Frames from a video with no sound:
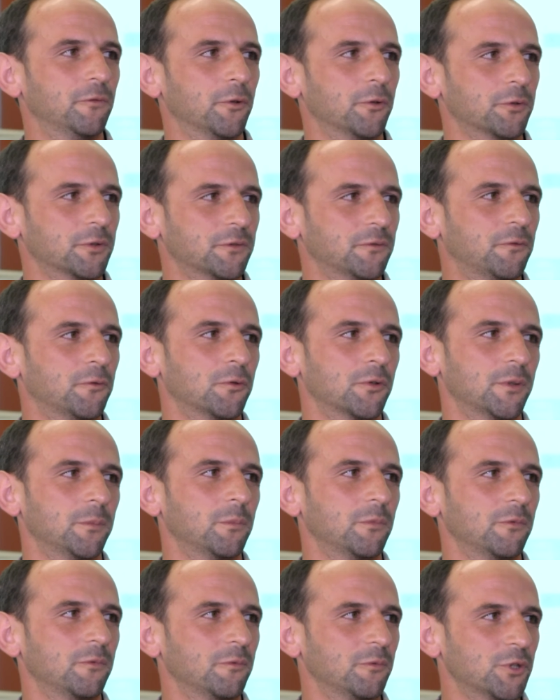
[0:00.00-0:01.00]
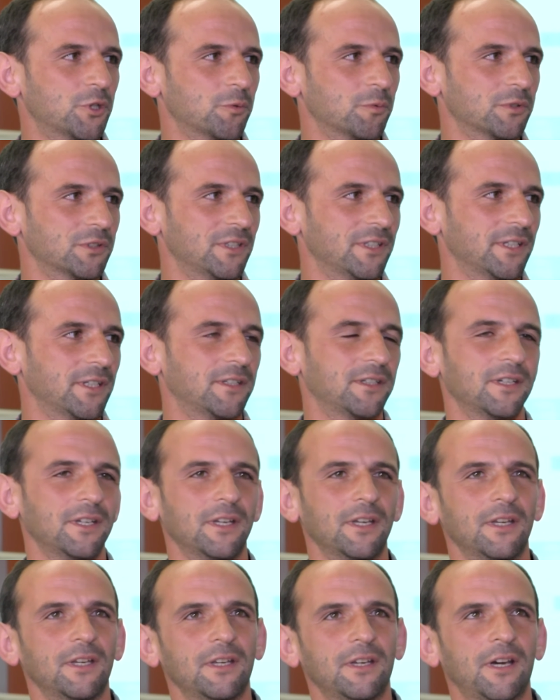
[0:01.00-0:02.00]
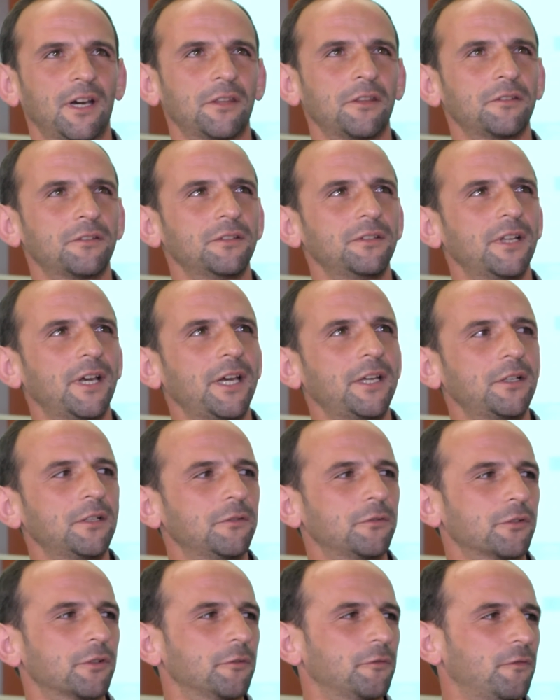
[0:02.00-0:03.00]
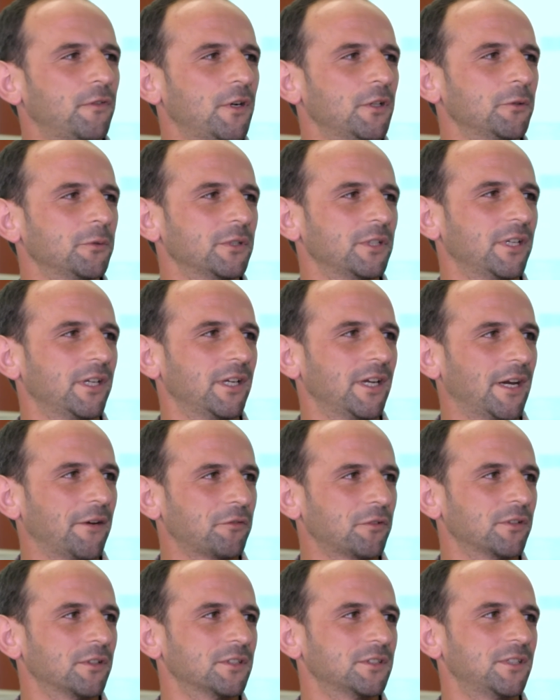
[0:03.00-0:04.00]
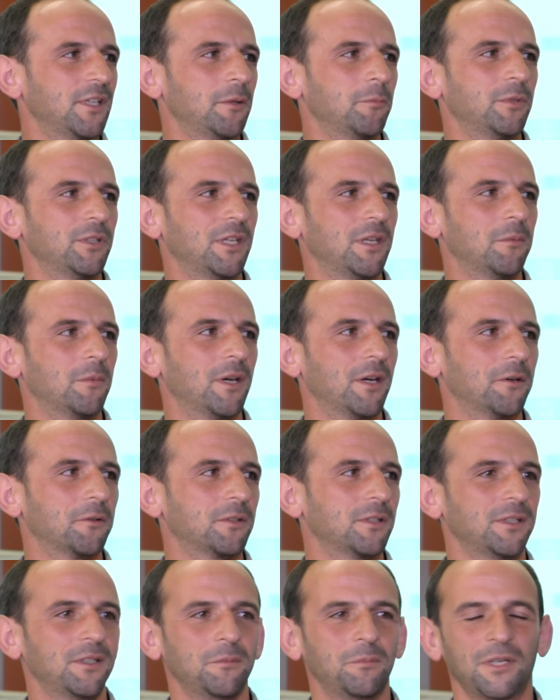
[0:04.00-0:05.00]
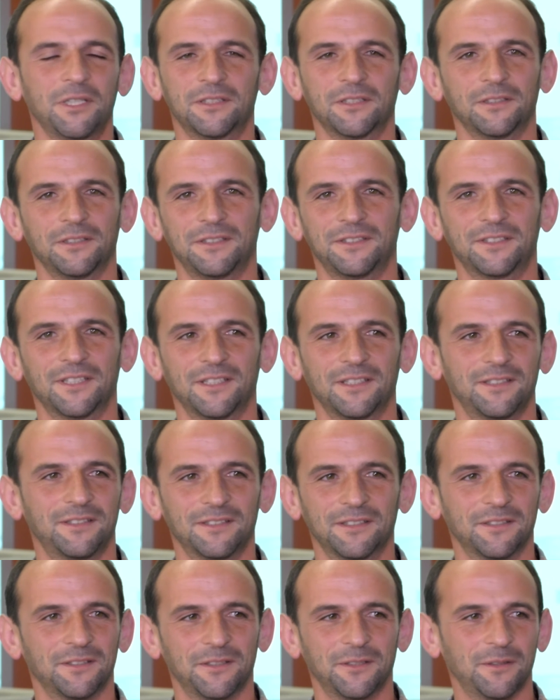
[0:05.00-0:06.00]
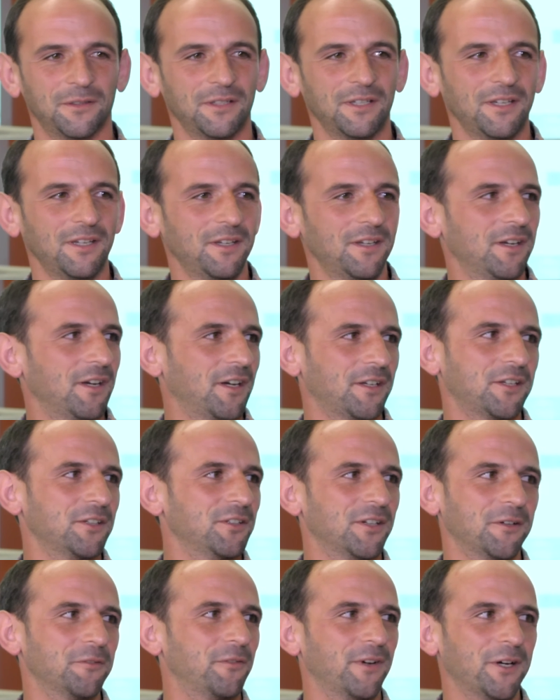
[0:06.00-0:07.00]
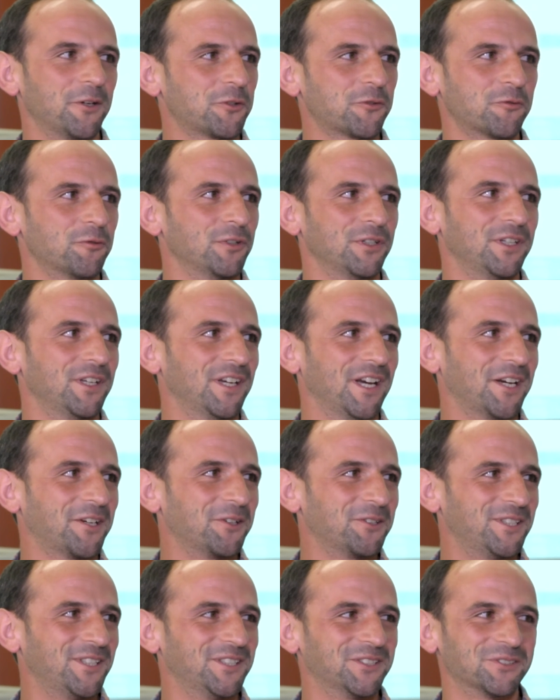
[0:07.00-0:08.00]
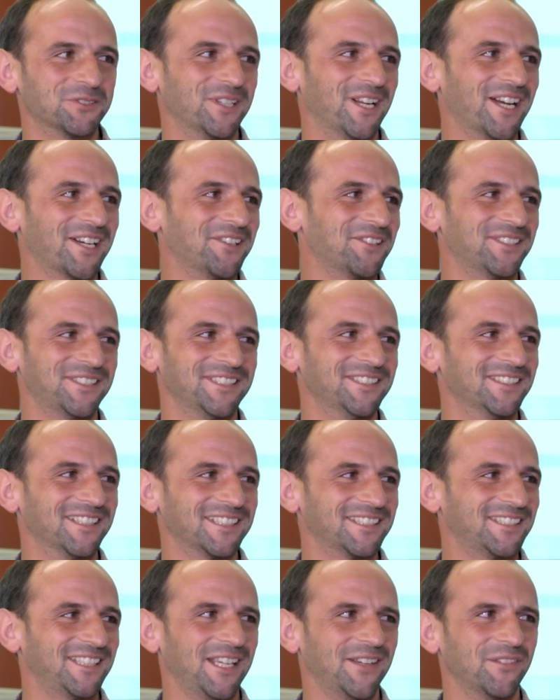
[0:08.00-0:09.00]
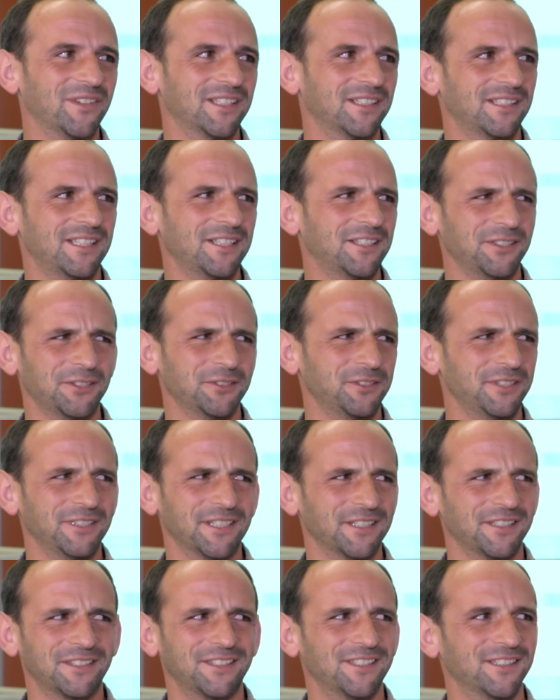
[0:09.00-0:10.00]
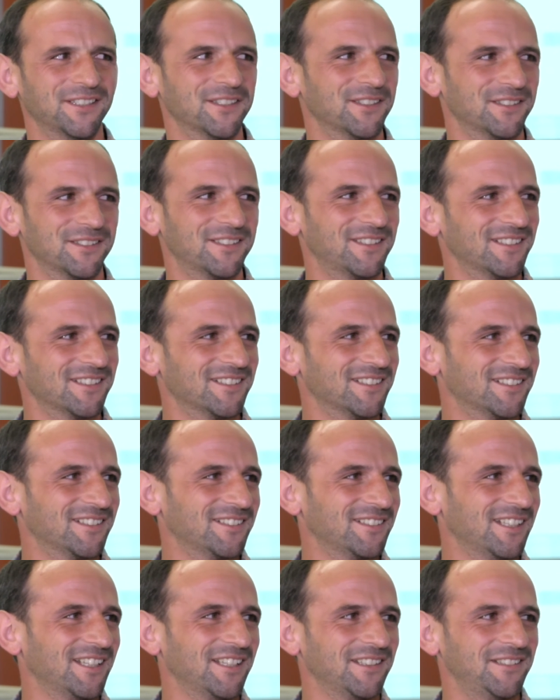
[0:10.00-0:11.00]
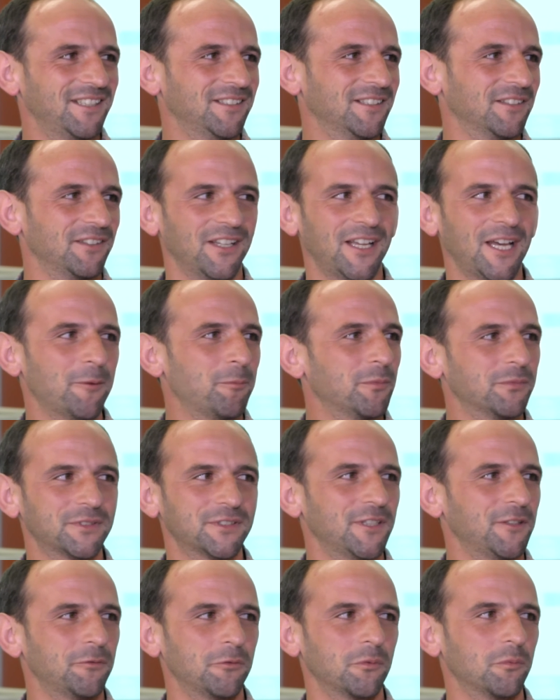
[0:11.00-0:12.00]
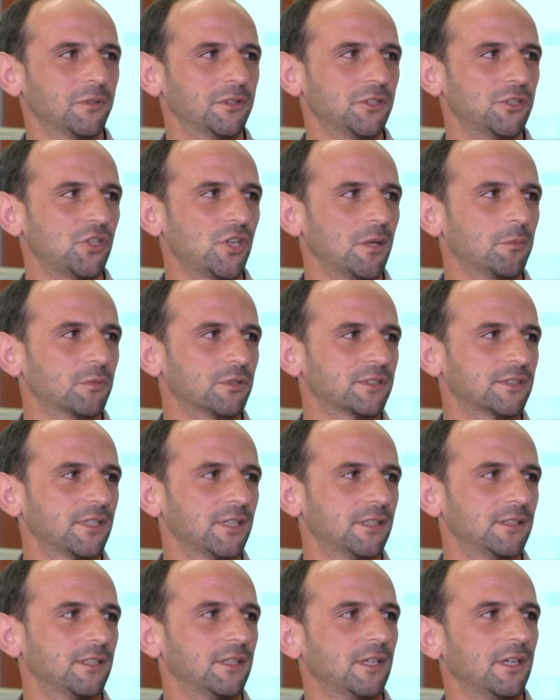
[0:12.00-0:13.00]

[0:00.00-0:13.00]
Voters forum, which was like, either the night of or the following day after the statement came out, and he basically said, "I cannot vouch for any accuracies or inaccuracies in that statement." He clearly like didn't align himself with what the chamber said.